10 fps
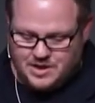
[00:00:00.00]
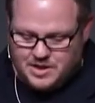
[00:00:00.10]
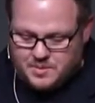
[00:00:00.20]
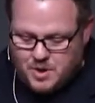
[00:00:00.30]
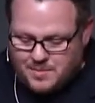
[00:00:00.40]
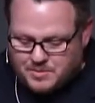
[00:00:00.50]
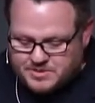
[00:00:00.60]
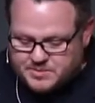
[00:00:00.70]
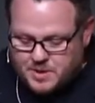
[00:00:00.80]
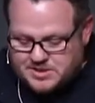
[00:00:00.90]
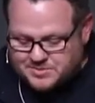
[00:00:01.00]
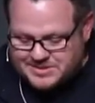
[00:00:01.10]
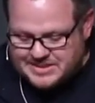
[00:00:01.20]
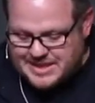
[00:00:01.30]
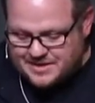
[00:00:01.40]
the proper response. We
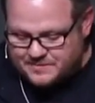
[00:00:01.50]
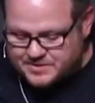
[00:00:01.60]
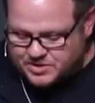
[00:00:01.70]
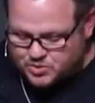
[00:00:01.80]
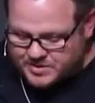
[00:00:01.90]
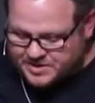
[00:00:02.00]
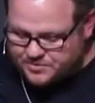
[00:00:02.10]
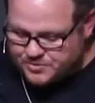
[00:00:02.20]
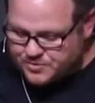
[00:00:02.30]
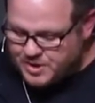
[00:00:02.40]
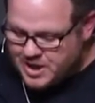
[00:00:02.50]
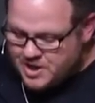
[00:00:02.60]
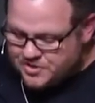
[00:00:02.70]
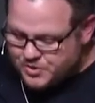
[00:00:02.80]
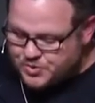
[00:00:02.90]
see that in verses 20 through,
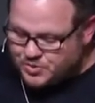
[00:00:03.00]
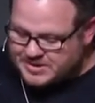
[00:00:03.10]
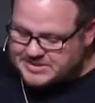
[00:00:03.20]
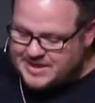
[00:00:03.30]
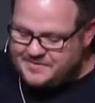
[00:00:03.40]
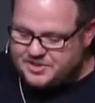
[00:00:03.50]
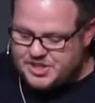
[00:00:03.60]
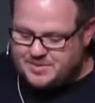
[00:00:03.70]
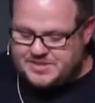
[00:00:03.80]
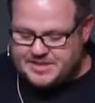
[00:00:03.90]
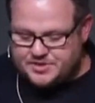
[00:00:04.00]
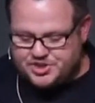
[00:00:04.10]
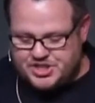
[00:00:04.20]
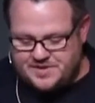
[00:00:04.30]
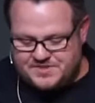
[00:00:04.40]
through 27. James here
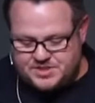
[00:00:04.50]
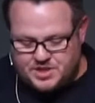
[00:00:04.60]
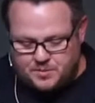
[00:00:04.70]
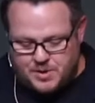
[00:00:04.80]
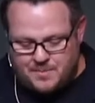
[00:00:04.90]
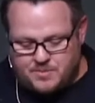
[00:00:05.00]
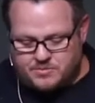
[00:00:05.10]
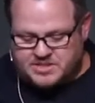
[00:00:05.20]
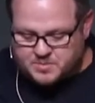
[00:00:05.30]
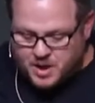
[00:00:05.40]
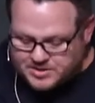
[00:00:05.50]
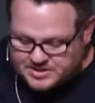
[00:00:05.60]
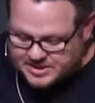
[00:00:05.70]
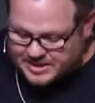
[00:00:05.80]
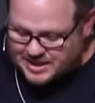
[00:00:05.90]
shifts to the proper response
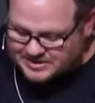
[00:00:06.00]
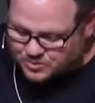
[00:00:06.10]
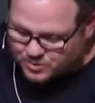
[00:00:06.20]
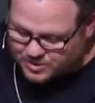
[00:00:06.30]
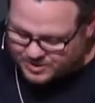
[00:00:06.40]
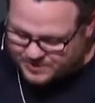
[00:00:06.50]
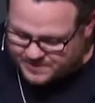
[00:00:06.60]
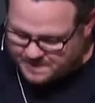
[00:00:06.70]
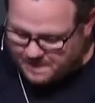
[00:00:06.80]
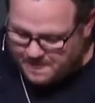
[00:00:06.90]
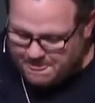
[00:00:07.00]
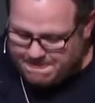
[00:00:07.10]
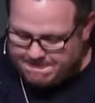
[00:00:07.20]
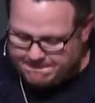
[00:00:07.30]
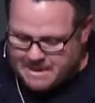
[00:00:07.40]
to God's word.
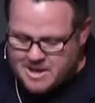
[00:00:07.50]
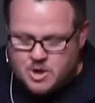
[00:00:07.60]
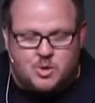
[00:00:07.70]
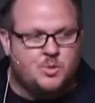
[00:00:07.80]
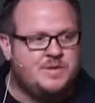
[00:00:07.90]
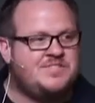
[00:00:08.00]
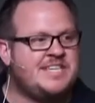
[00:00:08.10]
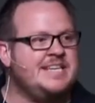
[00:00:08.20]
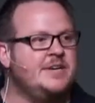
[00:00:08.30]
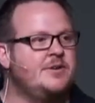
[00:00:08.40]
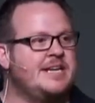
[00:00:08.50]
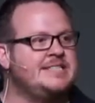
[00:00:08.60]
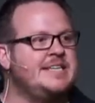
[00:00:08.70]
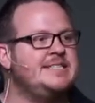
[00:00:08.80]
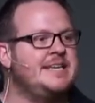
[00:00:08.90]
We've seen in great
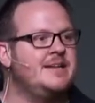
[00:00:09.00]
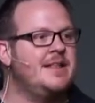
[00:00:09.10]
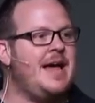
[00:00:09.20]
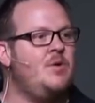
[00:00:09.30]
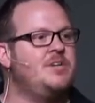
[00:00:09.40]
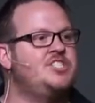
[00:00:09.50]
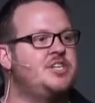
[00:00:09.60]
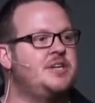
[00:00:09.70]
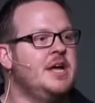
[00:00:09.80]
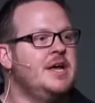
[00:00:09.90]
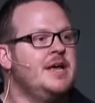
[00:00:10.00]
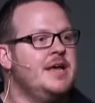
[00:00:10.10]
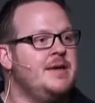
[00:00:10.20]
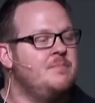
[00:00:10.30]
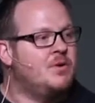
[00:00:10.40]
detail how we should
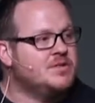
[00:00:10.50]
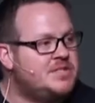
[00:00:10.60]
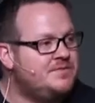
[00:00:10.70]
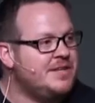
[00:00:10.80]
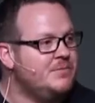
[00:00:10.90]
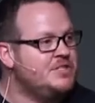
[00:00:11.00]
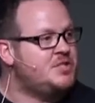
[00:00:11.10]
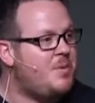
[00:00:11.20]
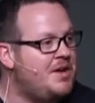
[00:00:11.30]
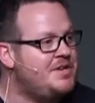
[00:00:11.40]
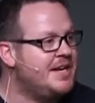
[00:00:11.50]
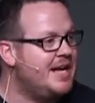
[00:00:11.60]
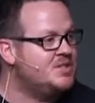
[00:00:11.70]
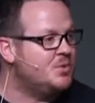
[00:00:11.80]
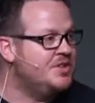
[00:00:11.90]
impulsively respond to
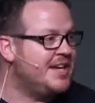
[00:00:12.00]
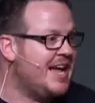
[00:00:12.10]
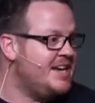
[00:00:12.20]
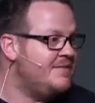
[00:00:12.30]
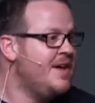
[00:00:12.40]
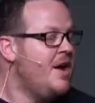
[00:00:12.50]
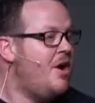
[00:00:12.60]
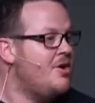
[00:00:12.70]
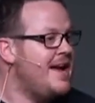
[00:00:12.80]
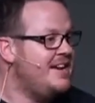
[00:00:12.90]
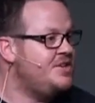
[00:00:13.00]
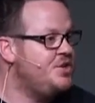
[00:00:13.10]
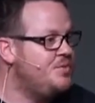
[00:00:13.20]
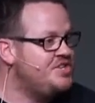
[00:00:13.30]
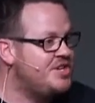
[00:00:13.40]
God's word, the kind of hard
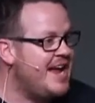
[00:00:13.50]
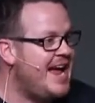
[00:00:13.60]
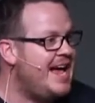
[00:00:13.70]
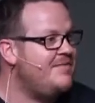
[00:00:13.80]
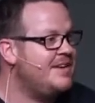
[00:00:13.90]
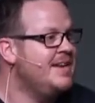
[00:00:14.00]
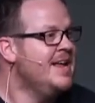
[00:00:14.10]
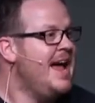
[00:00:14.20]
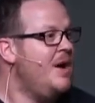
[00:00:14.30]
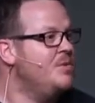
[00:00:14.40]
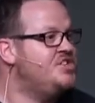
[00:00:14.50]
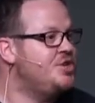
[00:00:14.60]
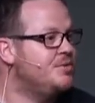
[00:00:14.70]
attitude we should have, and how we should